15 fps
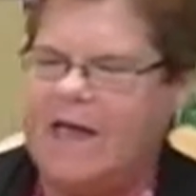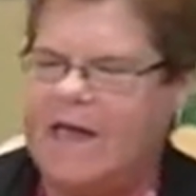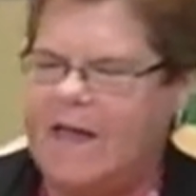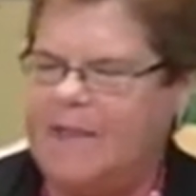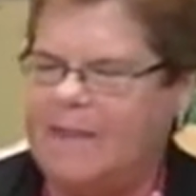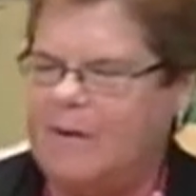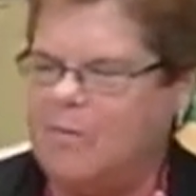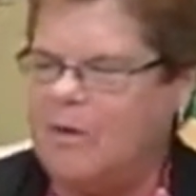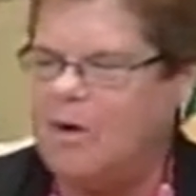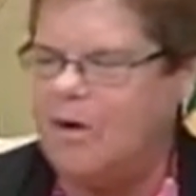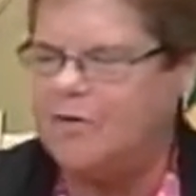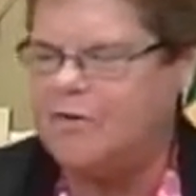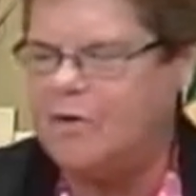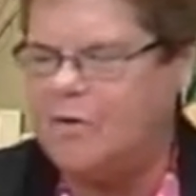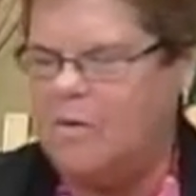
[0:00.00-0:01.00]
And then we
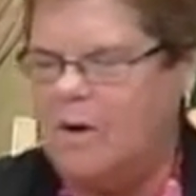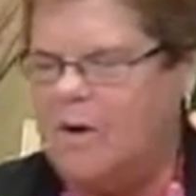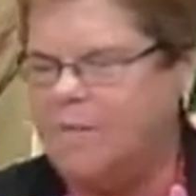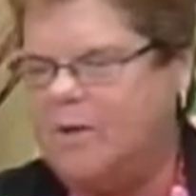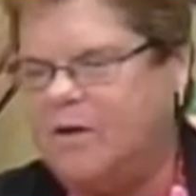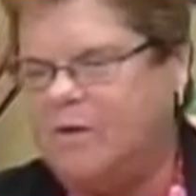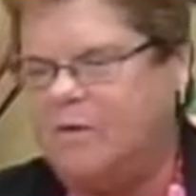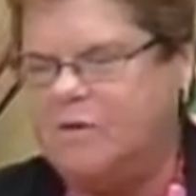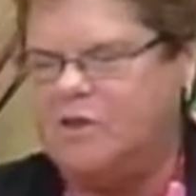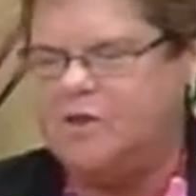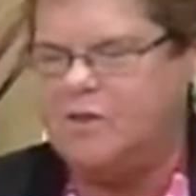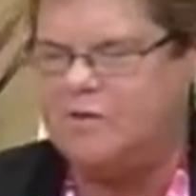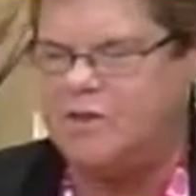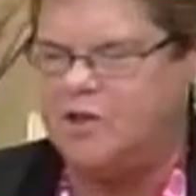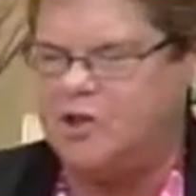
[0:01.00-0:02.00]
also can always
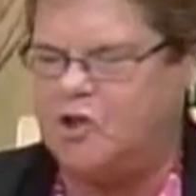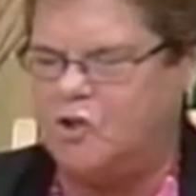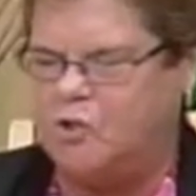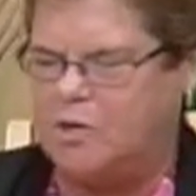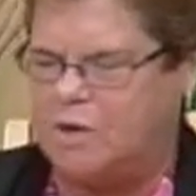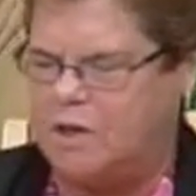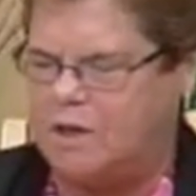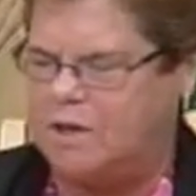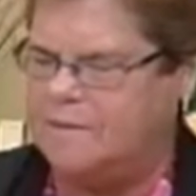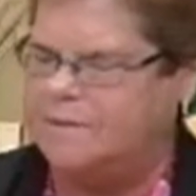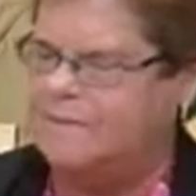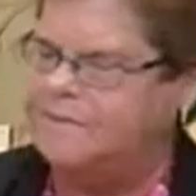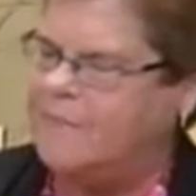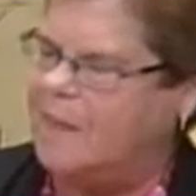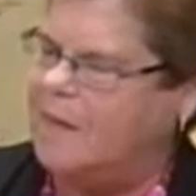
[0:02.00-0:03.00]
use Ensure
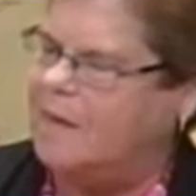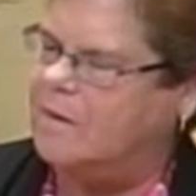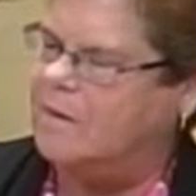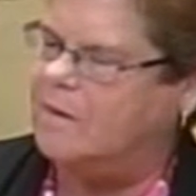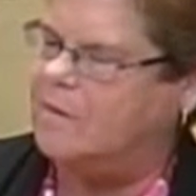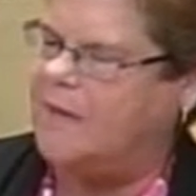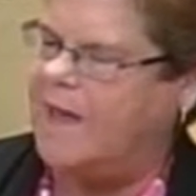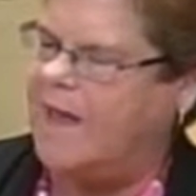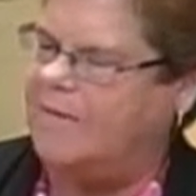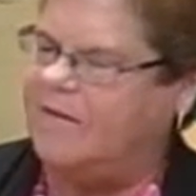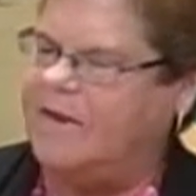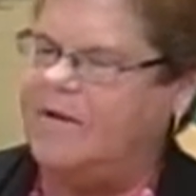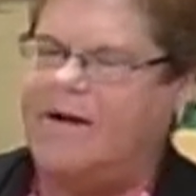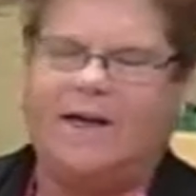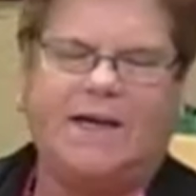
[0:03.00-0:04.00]
that we have
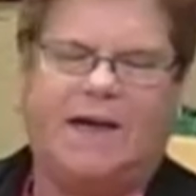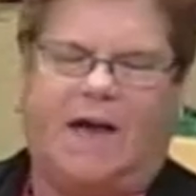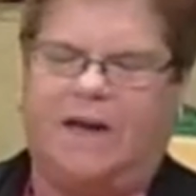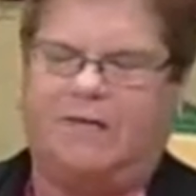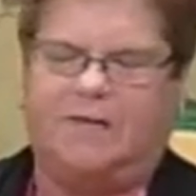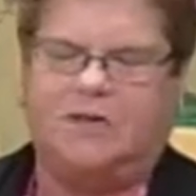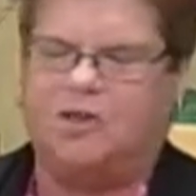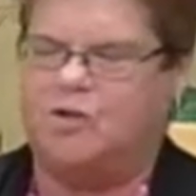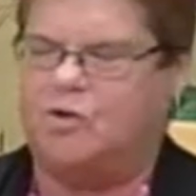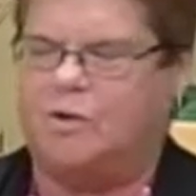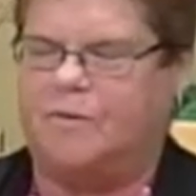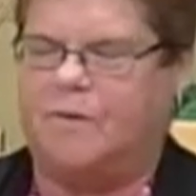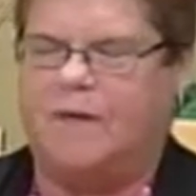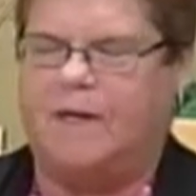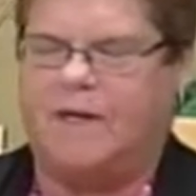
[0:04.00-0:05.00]
here, any kind of Ensure
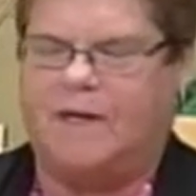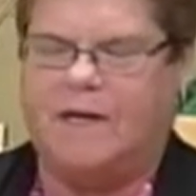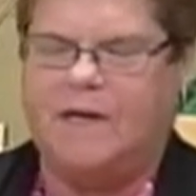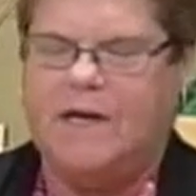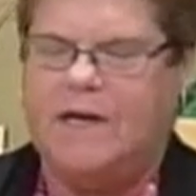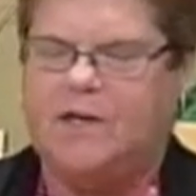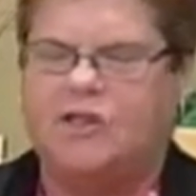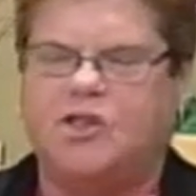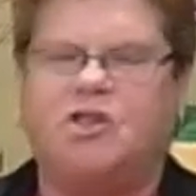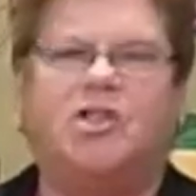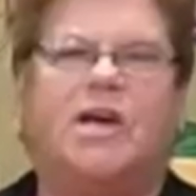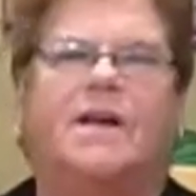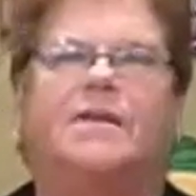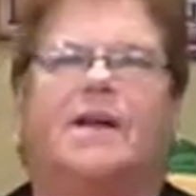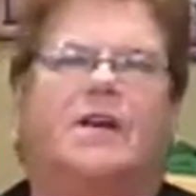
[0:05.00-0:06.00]
really. Just
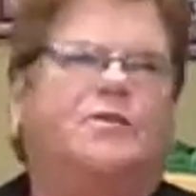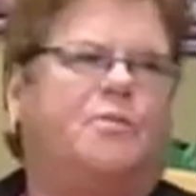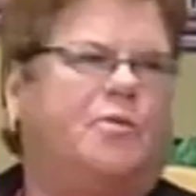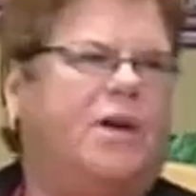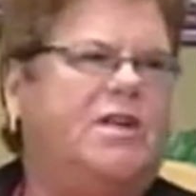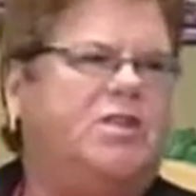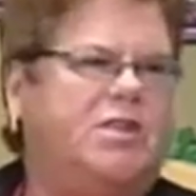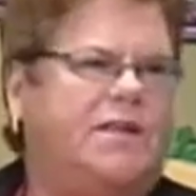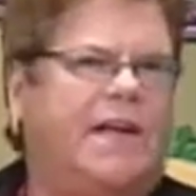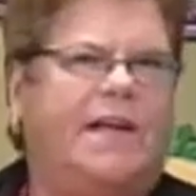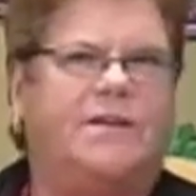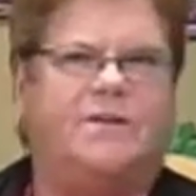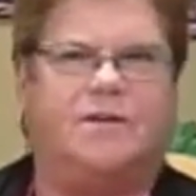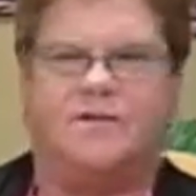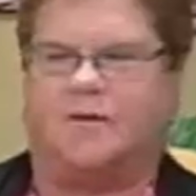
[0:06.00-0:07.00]
check the expiration
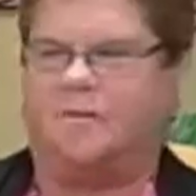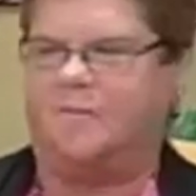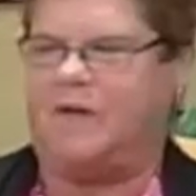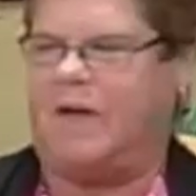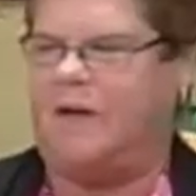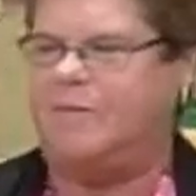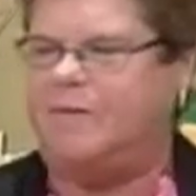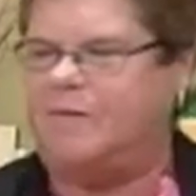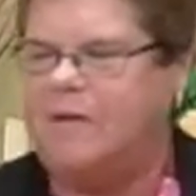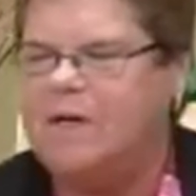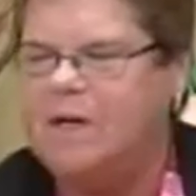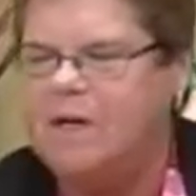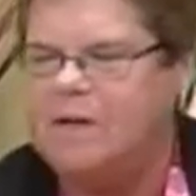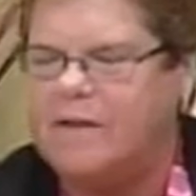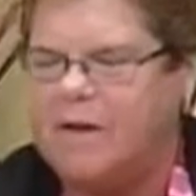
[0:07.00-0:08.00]
dates, because sometimes
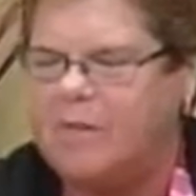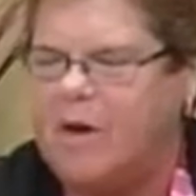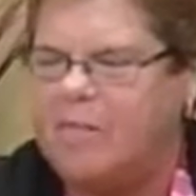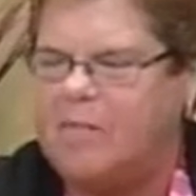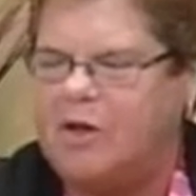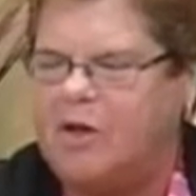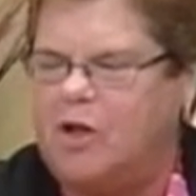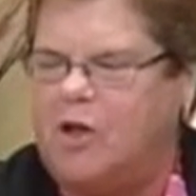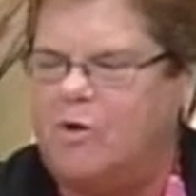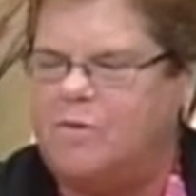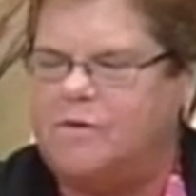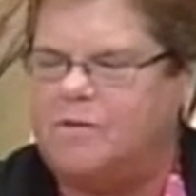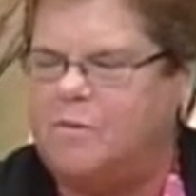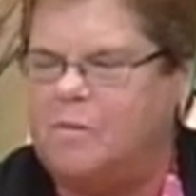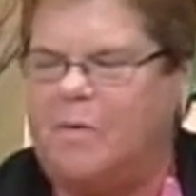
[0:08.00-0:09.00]
they might be
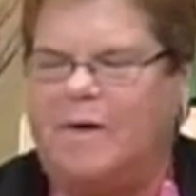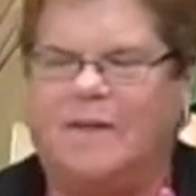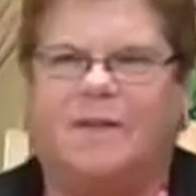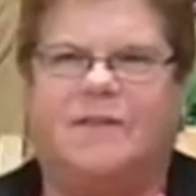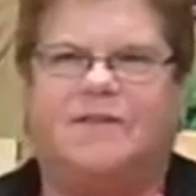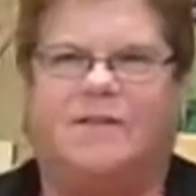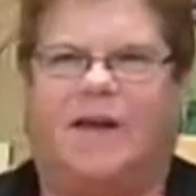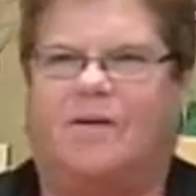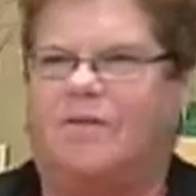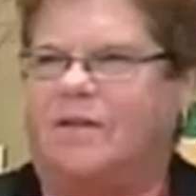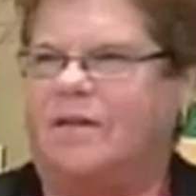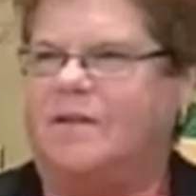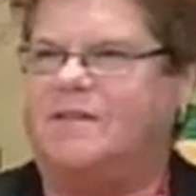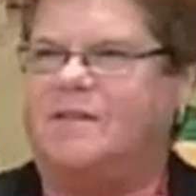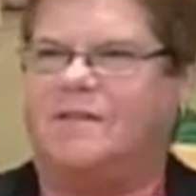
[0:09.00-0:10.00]
close. We want to at least have at
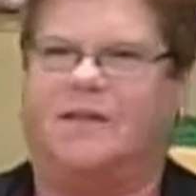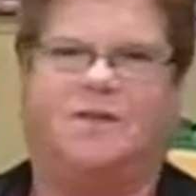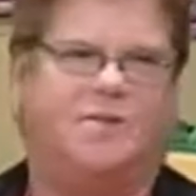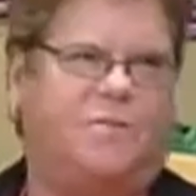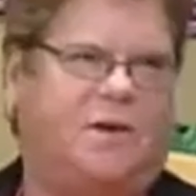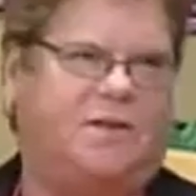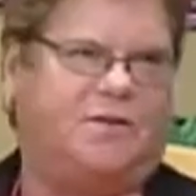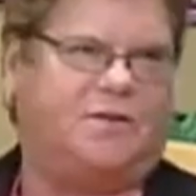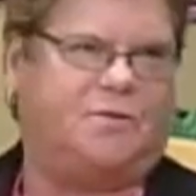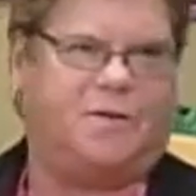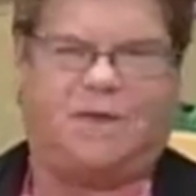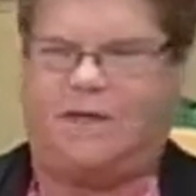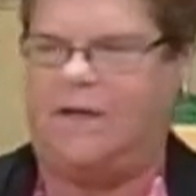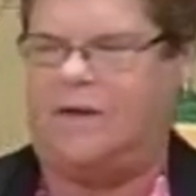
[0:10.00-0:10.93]
least 6 months to a year.